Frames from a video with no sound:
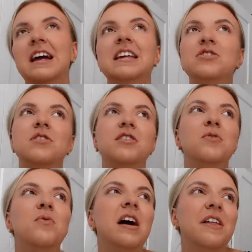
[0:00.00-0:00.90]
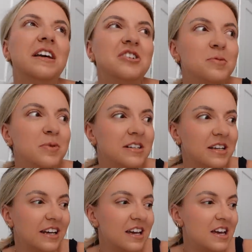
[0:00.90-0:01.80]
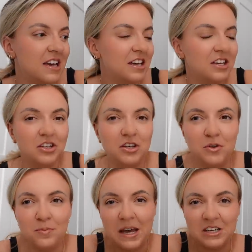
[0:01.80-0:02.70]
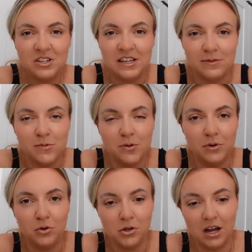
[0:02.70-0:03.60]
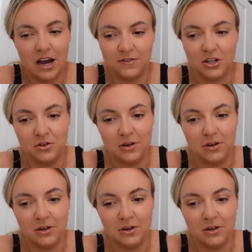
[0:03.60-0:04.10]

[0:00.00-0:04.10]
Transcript: I literally don't know why. I think it's just because like you picture this moment all your life, don't you?